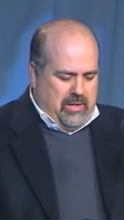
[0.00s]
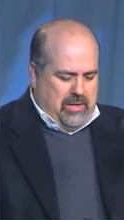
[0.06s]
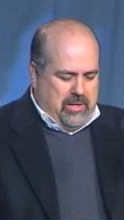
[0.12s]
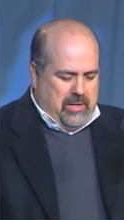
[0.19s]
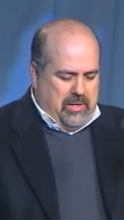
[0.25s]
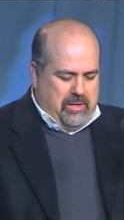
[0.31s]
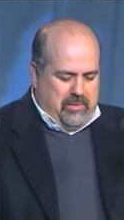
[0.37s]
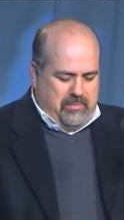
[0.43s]

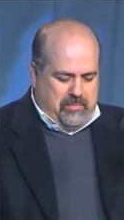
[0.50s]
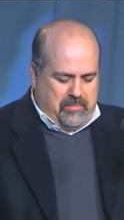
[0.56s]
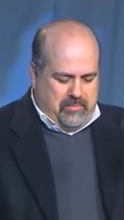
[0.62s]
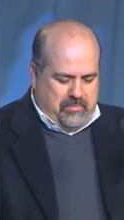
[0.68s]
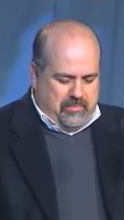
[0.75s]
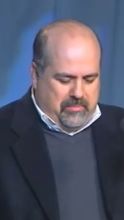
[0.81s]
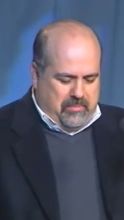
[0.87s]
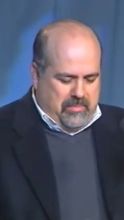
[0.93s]
Um,
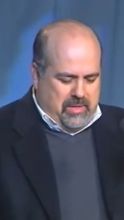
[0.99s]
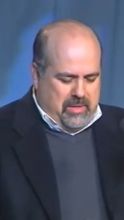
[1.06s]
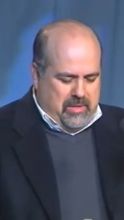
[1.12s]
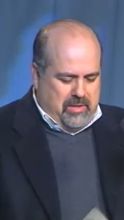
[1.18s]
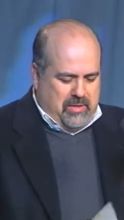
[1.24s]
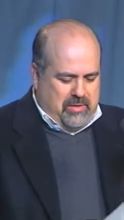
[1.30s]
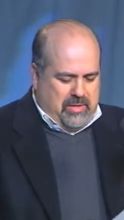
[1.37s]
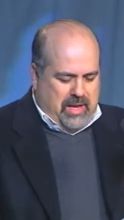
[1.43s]

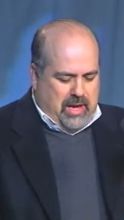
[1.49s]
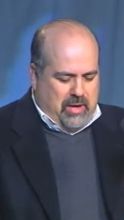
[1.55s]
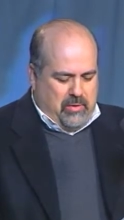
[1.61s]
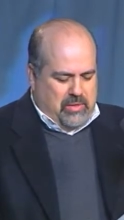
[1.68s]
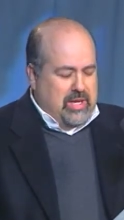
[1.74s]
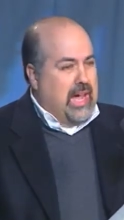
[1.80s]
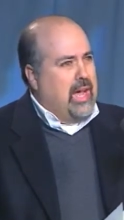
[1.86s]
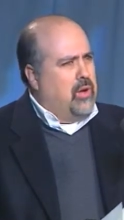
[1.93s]
now
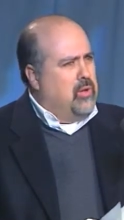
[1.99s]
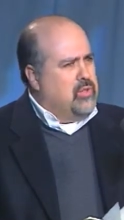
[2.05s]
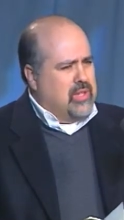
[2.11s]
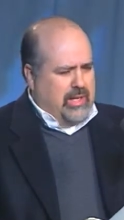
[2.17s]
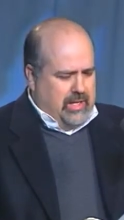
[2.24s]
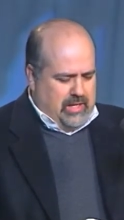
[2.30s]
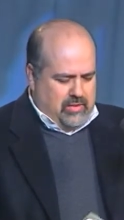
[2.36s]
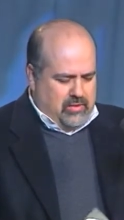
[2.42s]
it's House,
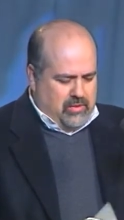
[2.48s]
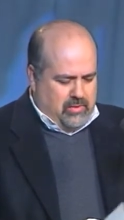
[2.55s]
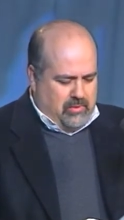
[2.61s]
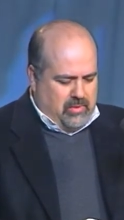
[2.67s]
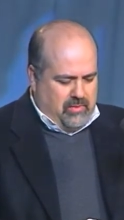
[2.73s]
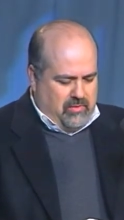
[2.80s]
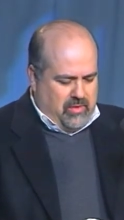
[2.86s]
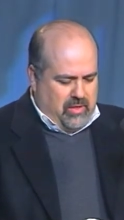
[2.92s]
I guess, or
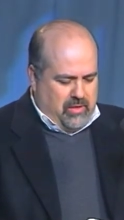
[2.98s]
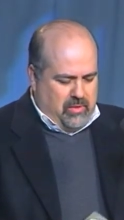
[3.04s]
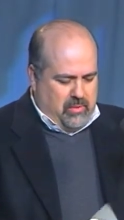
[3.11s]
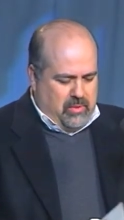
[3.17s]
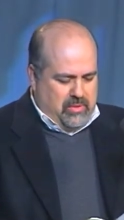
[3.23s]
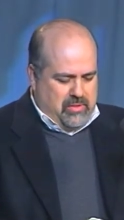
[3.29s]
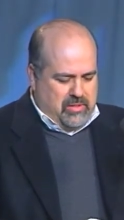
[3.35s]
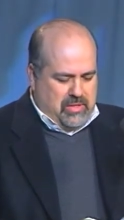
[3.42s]
one of the other
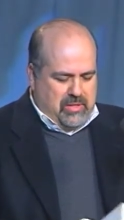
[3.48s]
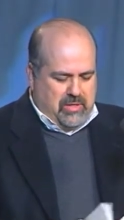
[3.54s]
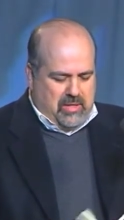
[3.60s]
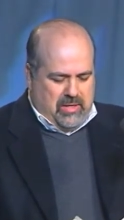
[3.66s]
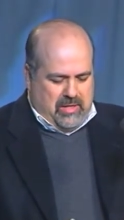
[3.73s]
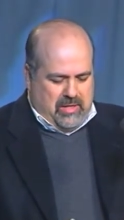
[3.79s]
ones. And,